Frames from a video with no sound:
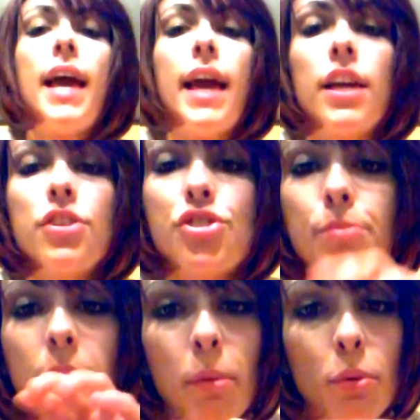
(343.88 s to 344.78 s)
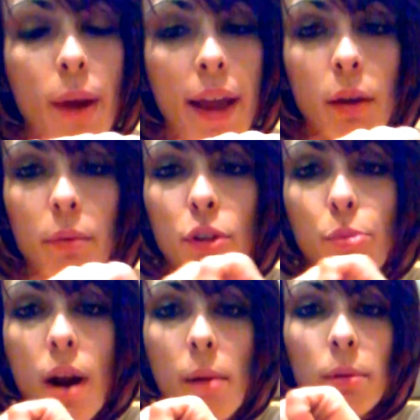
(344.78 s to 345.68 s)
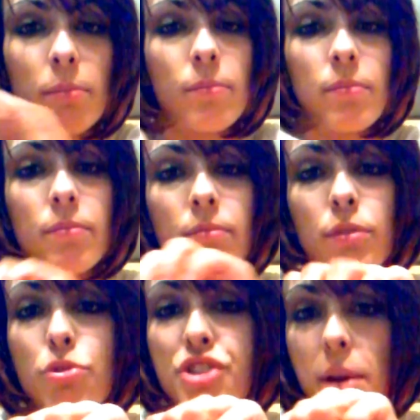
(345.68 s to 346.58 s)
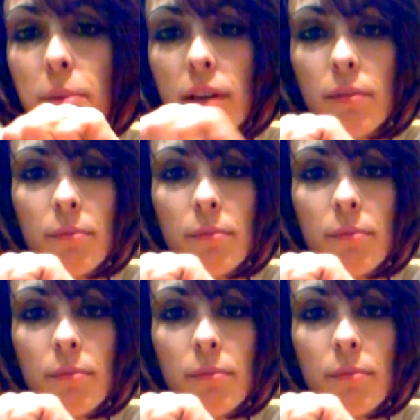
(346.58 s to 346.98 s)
And you should be able to rack it with no problem. No jamming.